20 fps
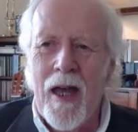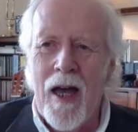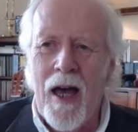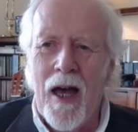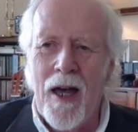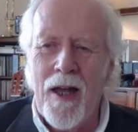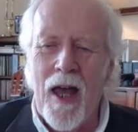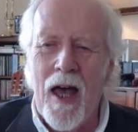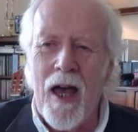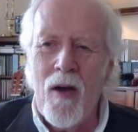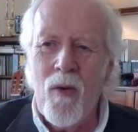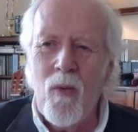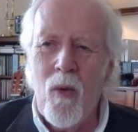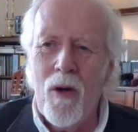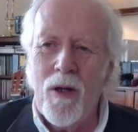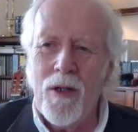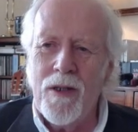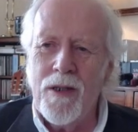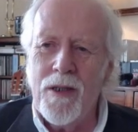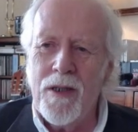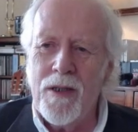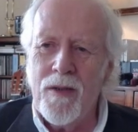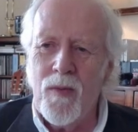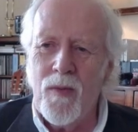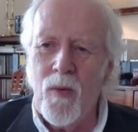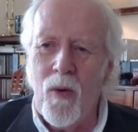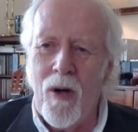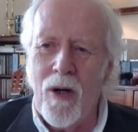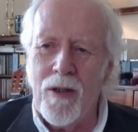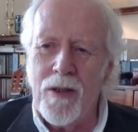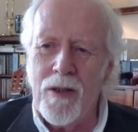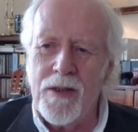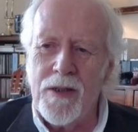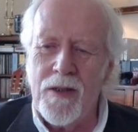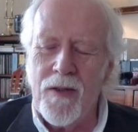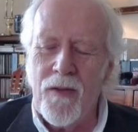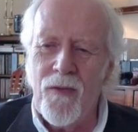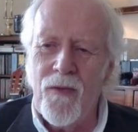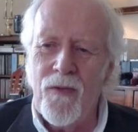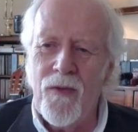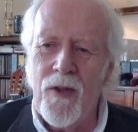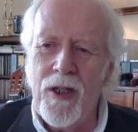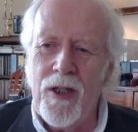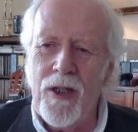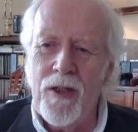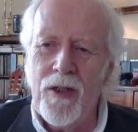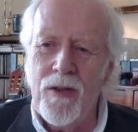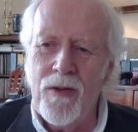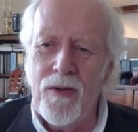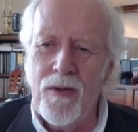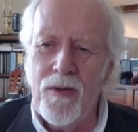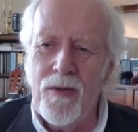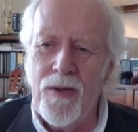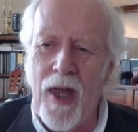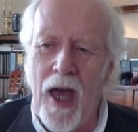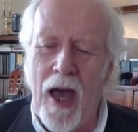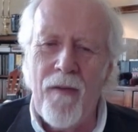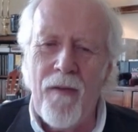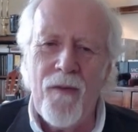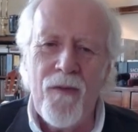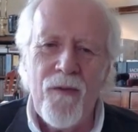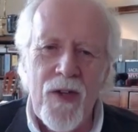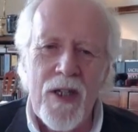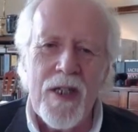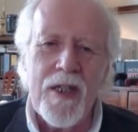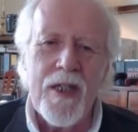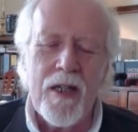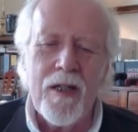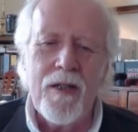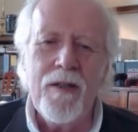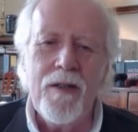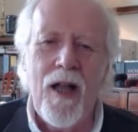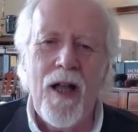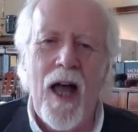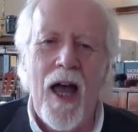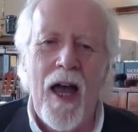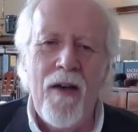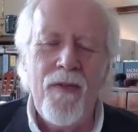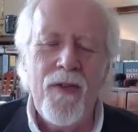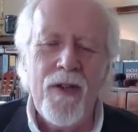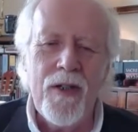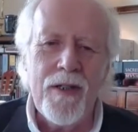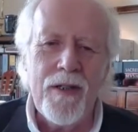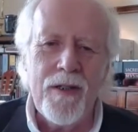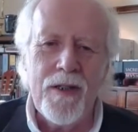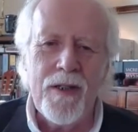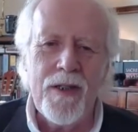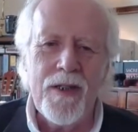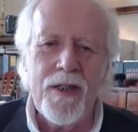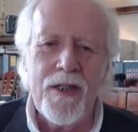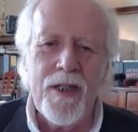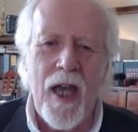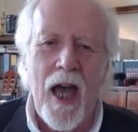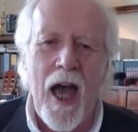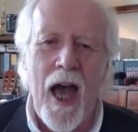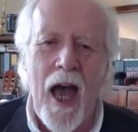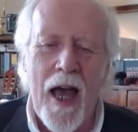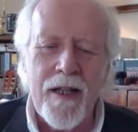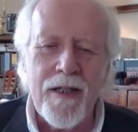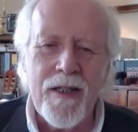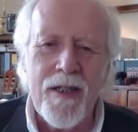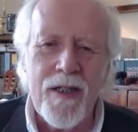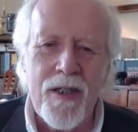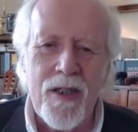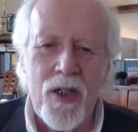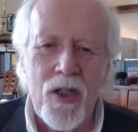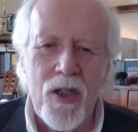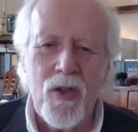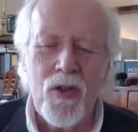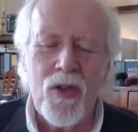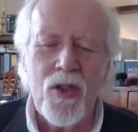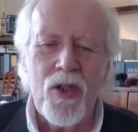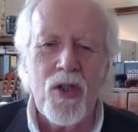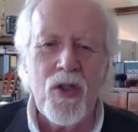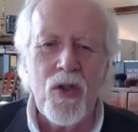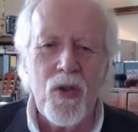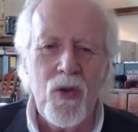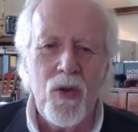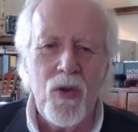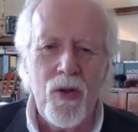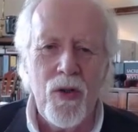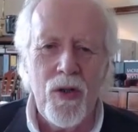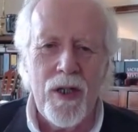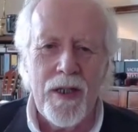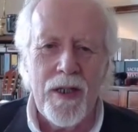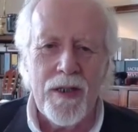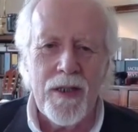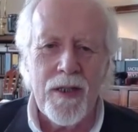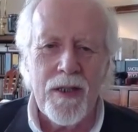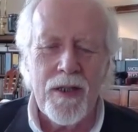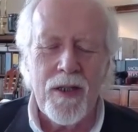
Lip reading: And I wondered what, for you, that physical evidence adds to your stories,